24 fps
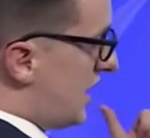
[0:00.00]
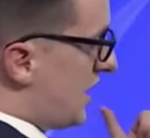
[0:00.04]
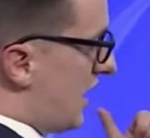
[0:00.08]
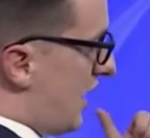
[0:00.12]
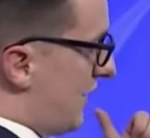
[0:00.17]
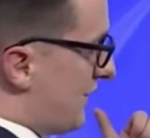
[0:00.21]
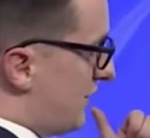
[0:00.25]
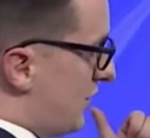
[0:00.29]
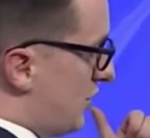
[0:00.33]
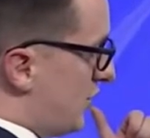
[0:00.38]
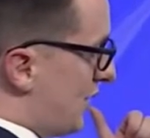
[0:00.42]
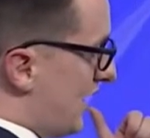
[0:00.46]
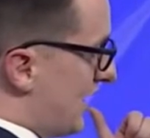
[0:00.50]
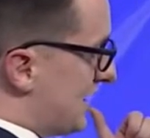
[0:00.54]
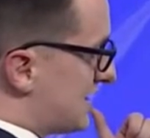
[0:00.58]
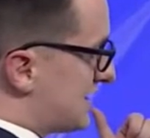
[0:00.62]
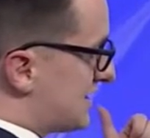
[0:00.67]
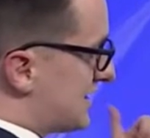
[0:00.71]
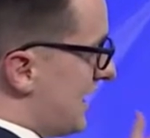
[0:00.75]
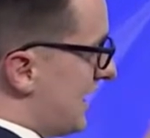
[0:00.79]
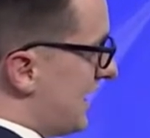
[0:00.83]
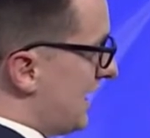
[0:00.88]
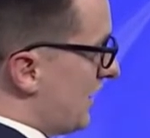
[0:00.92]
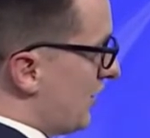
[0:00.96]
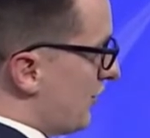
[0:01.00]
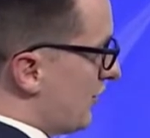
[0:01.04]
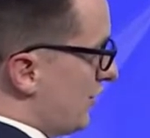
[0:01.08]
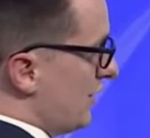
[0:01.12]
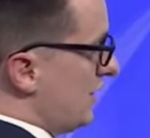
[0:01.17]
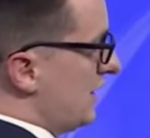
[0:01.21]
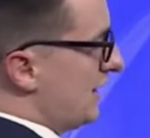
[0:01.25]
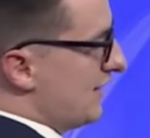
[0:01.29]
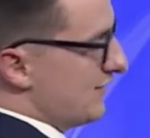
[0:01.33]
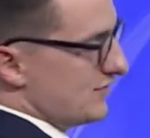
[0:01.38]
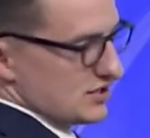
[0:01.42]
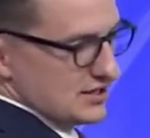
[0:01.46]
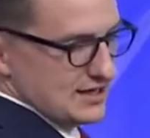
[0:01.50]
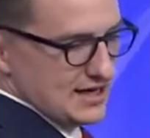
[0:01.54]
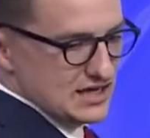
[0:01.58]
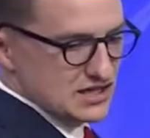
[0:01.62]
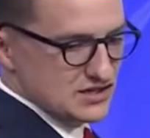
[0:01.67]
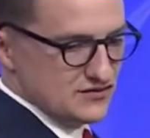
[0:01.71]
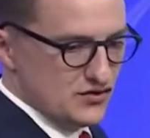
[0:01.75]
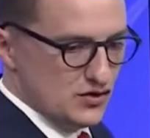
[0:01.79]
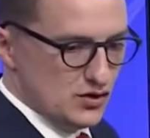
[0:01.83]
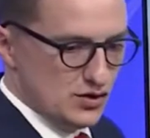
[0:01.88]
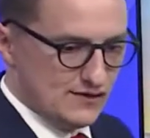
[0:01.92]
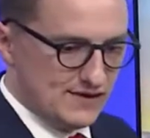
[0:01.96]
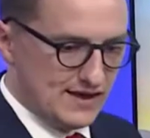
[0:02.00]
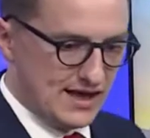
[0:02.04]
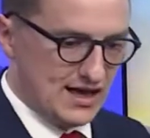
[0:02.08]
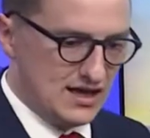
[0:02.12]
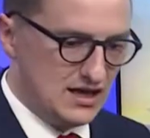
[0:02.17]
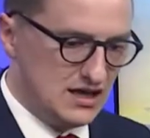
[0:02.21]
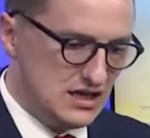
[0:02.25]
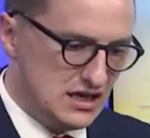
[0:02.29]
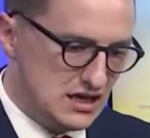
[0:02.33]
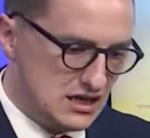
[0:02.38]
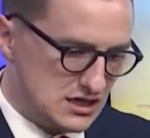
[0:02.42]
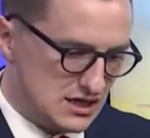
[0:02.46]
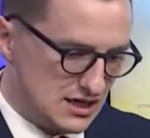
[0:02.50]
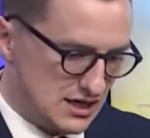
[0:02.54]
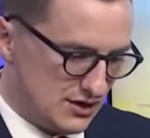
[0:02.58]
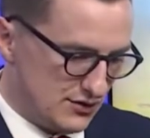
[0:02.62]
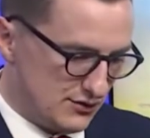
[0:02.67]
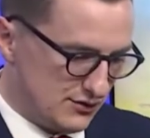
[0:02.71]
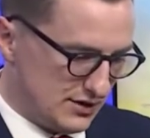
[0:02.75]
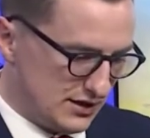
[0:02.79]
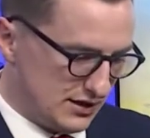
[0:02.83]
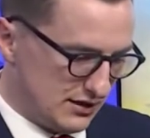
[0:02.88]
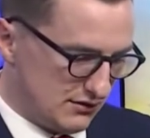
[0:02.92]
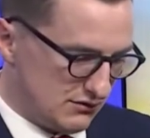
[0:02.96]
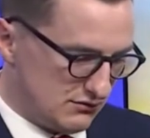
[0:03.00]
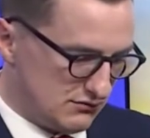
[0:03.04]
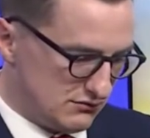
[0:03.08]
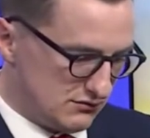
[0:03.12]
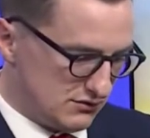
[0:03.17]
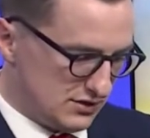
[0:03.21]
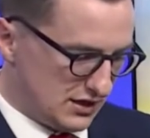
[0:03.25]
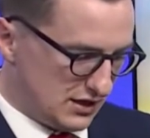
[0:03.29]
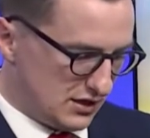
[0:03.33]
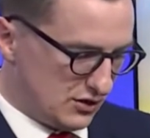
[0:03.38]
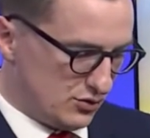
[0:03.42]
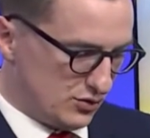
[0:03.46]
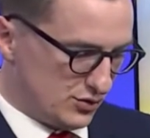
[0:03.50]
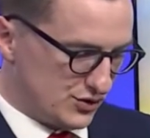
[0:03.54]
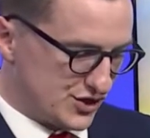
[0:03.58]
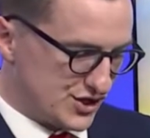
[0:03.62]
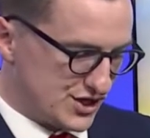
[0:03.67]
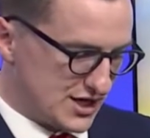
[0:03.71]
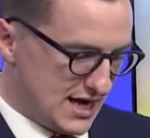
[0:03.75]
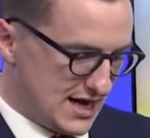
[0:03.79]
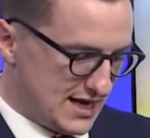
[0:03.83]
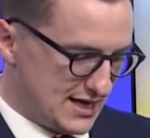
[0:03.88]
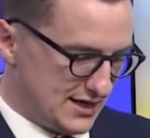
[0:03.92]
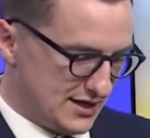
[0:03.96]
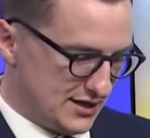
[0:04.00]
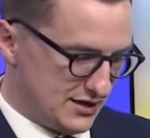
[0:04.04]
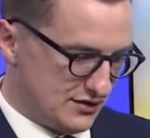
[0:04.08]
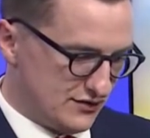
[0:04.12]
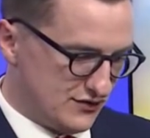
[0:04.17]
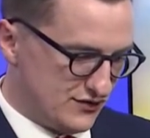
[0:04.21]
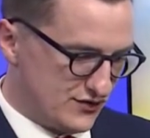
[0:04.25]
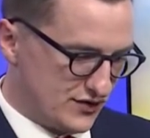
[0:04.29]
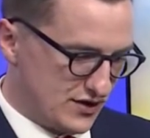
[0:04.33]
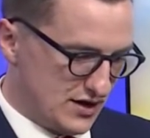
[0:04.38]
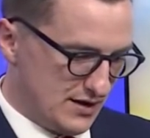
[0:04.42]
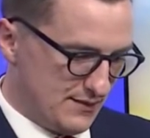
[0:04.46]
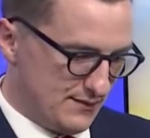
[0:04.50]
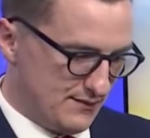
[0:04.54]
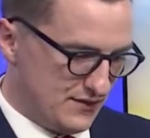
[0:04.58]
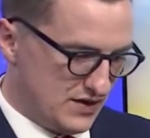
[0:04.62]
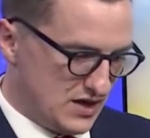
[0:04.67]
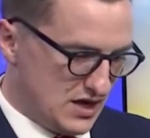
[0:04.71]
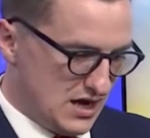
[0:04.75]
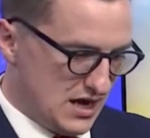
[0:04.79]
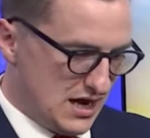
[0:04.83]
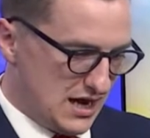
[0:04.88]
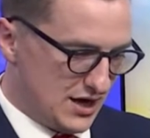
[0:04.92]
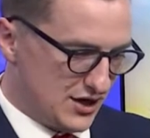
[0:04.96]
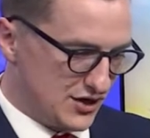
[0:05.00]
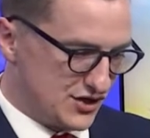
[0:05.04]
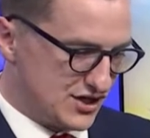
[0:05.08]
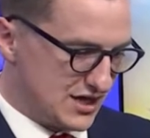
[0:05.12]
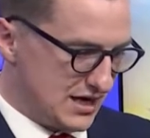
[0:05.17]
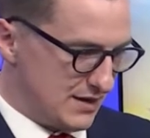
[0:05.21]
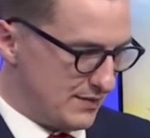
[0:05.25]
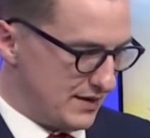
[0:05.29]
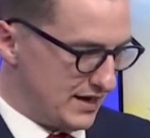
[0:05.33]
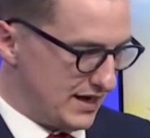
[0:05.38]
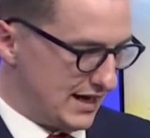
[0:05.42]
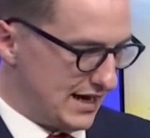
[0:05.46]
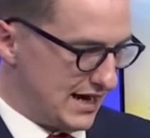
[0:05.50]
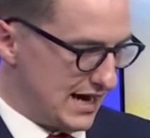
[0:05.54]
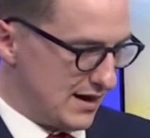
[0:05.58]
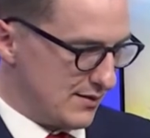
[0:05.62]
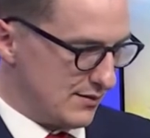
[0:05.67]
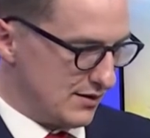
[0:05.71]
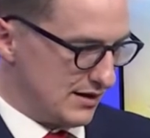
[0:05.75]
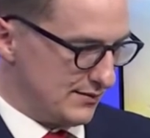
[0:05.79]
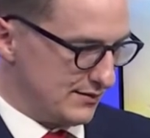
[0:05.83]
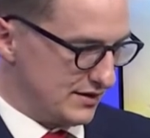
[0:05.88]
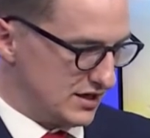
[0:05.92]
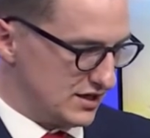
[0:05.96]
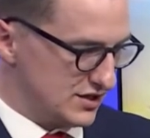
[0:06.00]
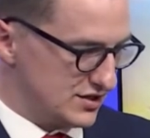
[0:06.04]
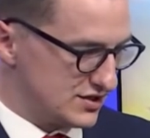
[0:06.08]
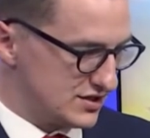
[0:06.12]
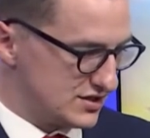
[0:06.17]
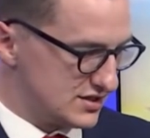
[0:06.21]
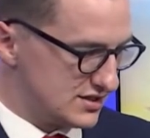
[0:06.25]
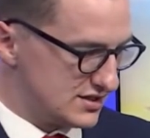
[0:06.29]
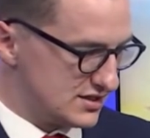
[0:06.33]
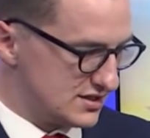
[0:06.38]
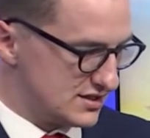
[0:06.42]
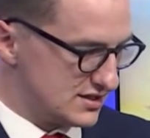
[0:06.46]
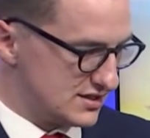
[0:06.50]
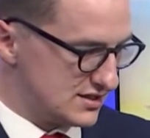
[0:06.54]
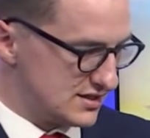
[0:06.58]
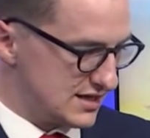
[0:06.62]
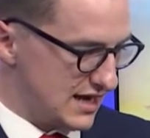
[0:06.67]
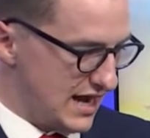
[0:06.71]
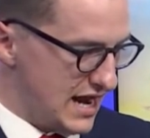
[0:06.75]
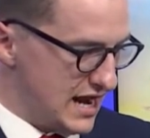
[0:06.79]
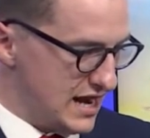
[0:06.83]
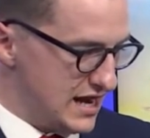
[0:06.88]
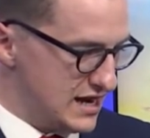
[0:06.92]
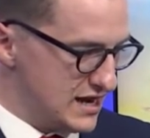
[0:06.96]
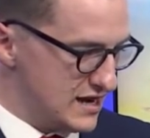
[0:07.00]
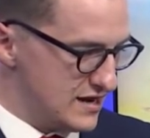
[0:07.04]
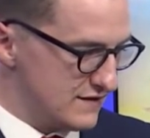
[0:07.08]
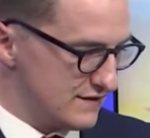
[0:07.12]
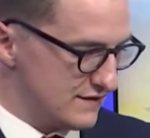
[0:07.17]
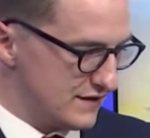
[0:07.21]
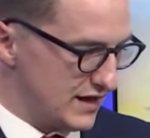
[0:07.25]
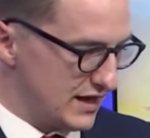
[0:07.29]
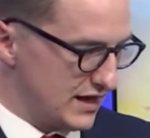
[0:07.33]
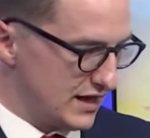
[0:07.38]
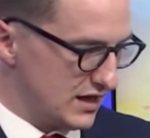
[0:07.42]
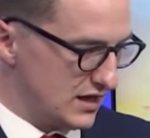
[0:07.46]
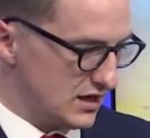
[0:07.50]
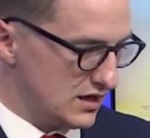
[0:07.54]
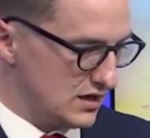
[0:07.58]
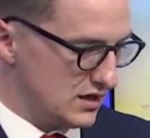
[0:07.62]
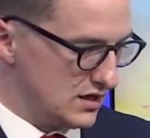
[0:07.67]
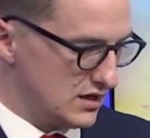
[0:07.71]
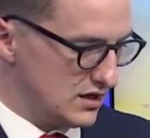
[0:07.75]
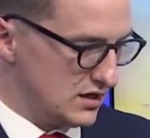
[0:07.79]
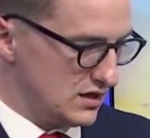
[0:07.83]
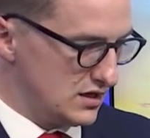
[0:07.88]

sun off to the west setting really gives a nice view of that. A really, really cool shot here from our Champagne camera. I'm going to save a